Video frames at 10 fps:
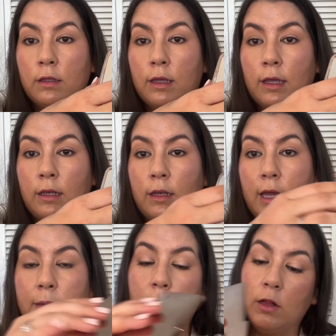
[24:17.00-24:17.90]
And
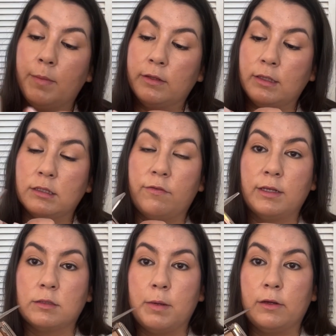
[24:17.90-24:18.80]
I'm all about these
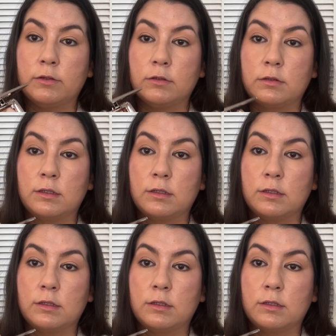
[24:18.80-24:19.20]
face powders